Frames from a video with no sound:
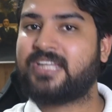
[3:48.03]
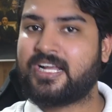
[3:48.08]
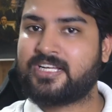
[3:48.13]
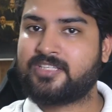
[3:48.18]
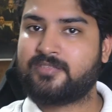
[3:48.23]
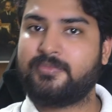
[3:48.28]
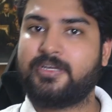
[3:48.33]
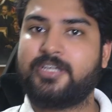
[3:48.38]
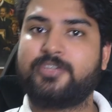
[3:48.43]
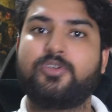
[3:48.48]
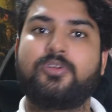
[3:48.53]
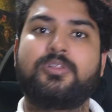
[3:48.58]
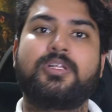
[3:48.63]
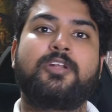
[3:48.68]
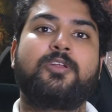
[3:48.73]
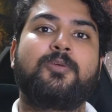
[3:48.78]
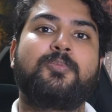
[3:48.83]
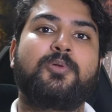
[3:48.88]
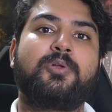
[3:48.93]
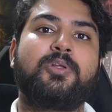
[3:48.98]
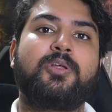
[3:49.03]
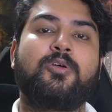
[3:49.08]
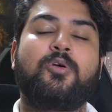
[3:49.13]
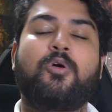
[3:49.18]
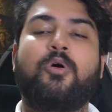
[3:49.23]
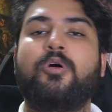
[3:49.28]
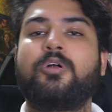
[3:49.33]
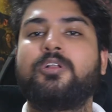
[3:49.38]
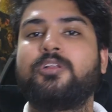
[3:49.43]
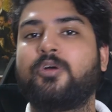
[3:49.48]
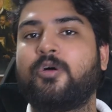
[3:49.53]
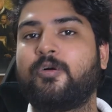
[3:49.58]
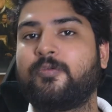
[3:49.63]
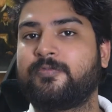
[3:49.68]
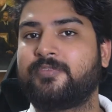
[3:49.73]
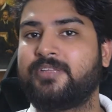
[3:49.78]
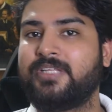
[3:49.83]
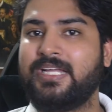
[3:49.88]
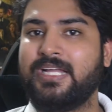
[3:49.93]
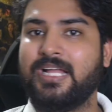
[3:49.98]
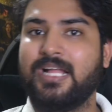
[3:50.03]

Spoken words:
make sure that you're putting all of the